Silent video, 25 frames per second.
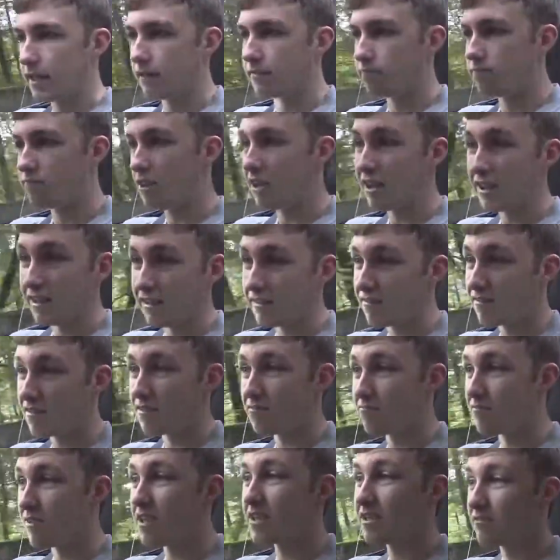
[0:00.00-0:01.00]
really the
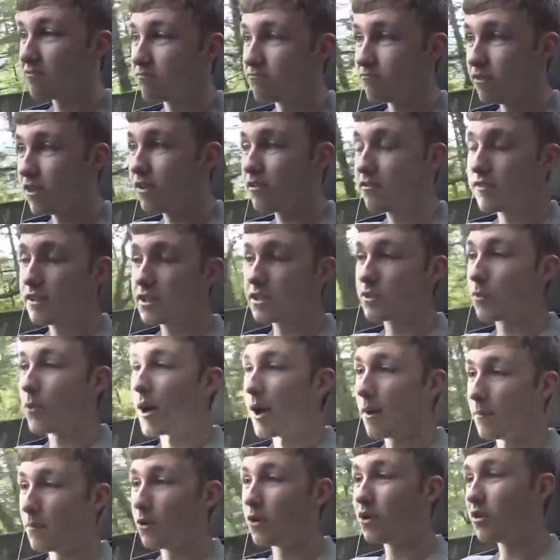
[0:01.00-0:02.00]
real reason why
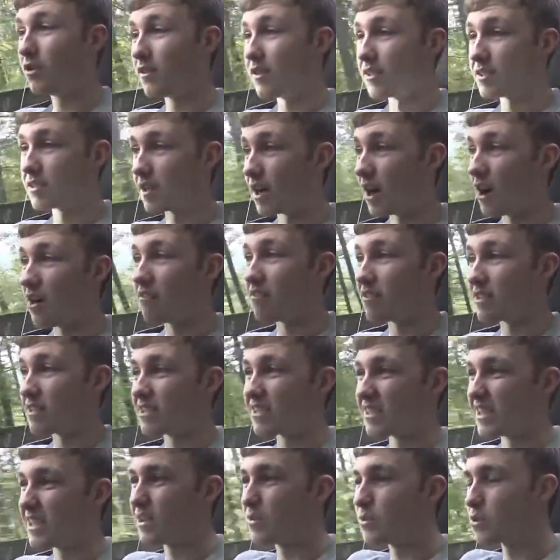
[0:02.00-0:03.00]
I bought this car is
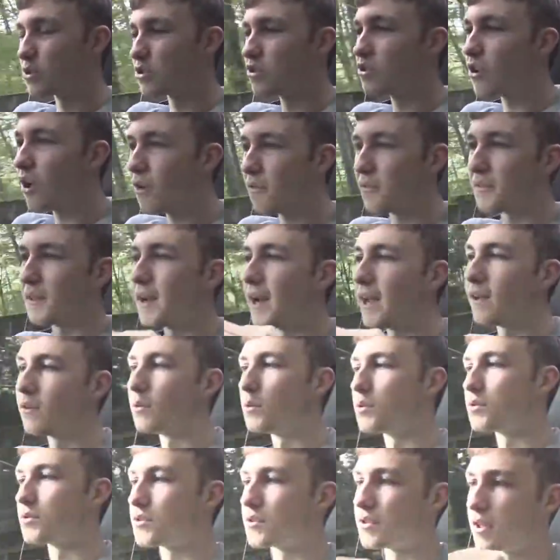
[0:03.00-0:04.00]
there was nothing
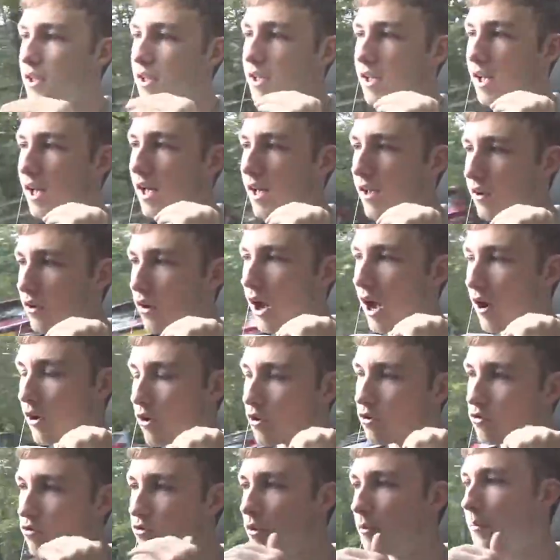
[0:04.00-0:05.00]
else that I
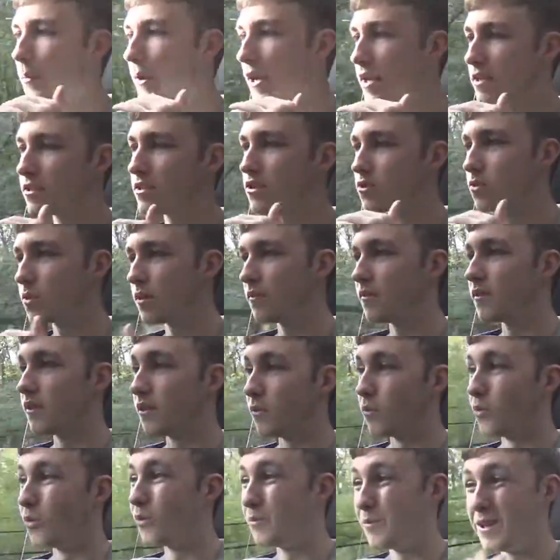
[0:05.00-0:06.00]
could replace the Swift
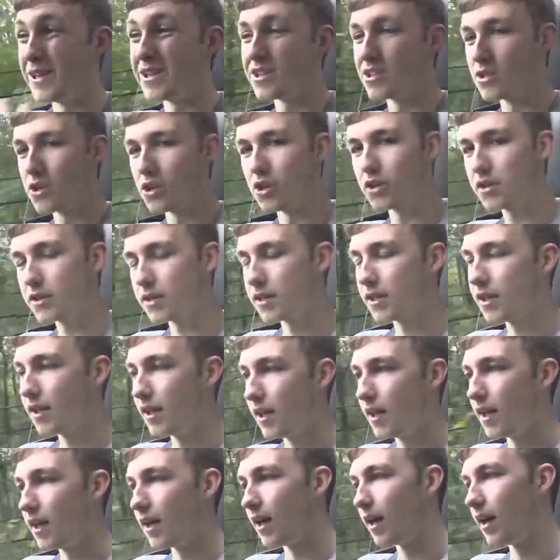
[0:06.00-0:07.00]
that would be as good,
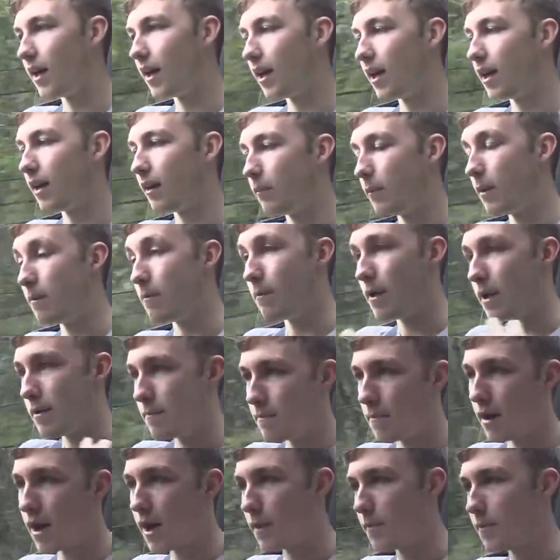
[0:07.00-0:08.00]
in
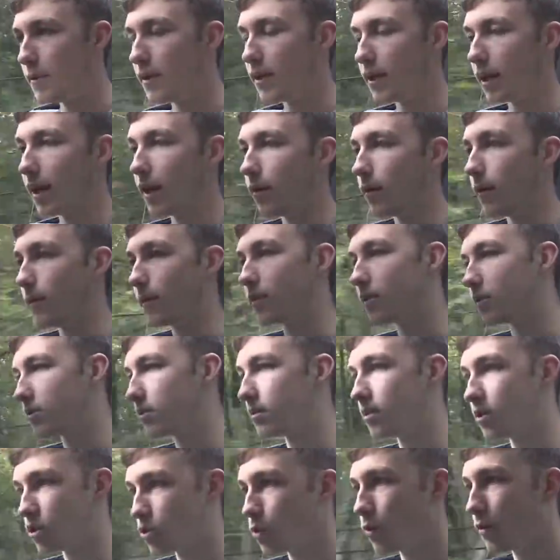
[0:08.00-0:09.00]
my opinion anyway, because
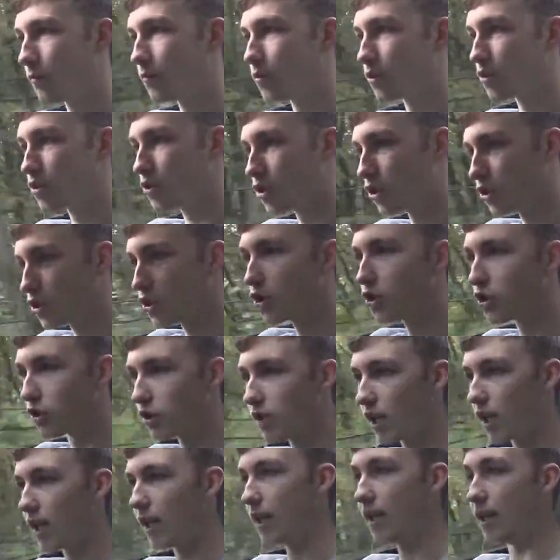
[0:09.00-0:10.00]
the Swift was such a good,
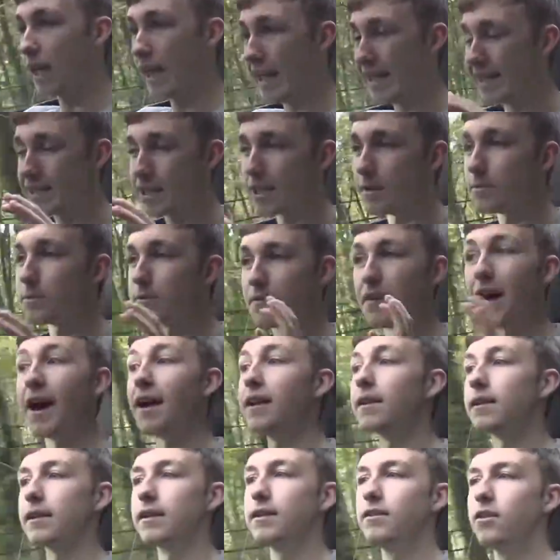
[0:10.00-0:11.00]
in terms of
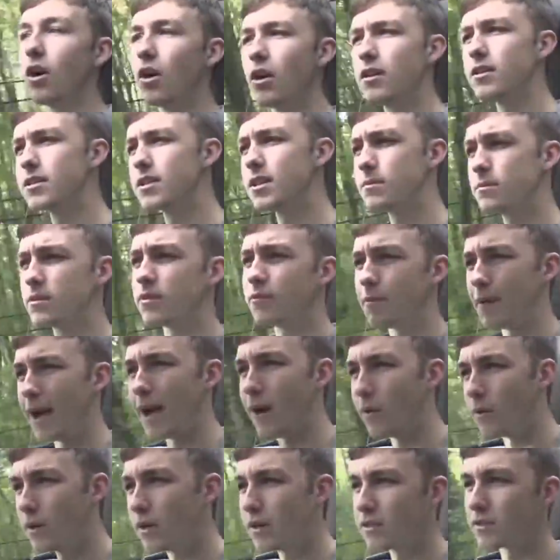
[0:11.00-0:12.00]
handling, not in terms of
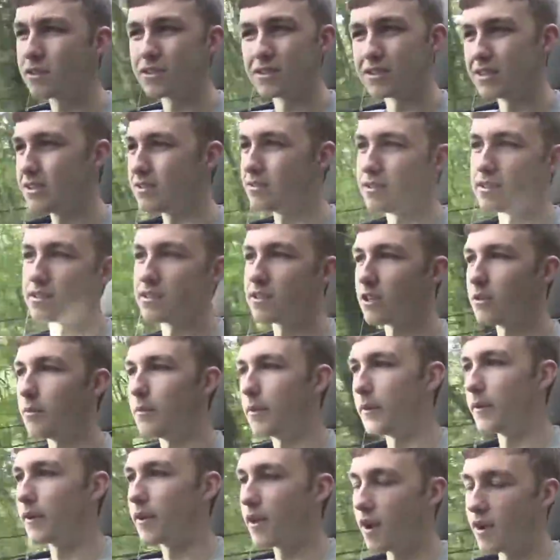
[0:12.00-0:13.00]
power, because there's so
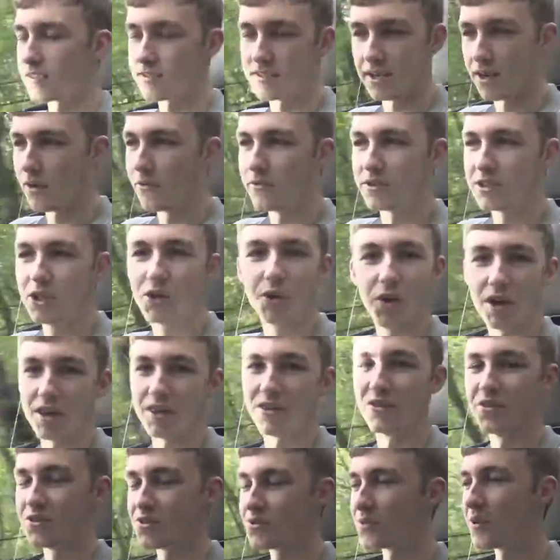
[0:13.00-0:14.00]
many cars that was
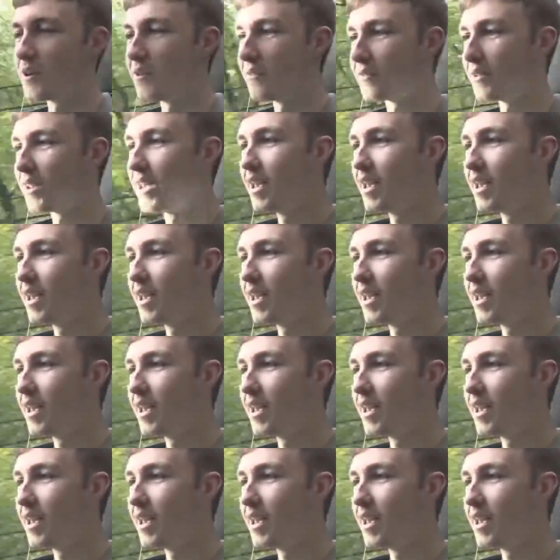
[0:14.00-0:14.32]
the Swift,